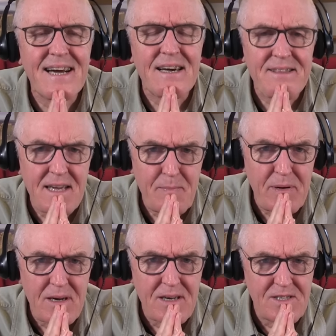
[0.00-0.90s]
I think
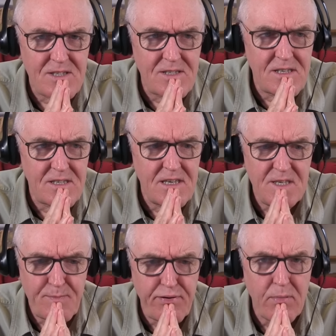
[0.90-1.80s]
Parkinson's
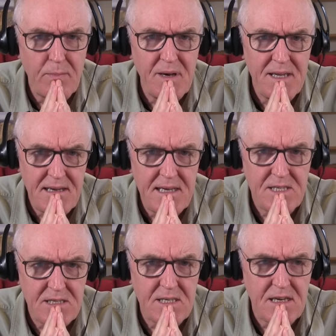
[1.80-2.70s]
disease probably
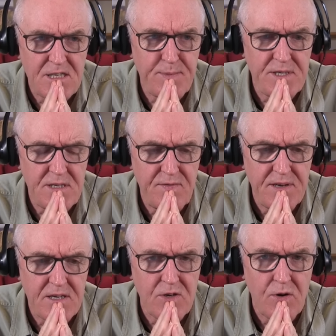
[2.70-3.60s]
is a
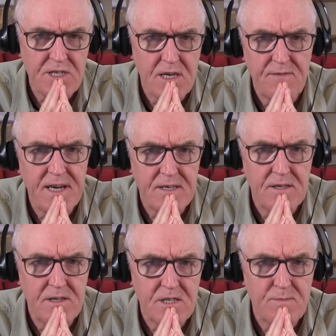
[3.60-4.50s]
specific toxic effect
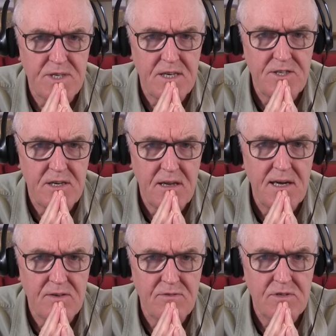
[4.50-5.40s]
on the substantia nigra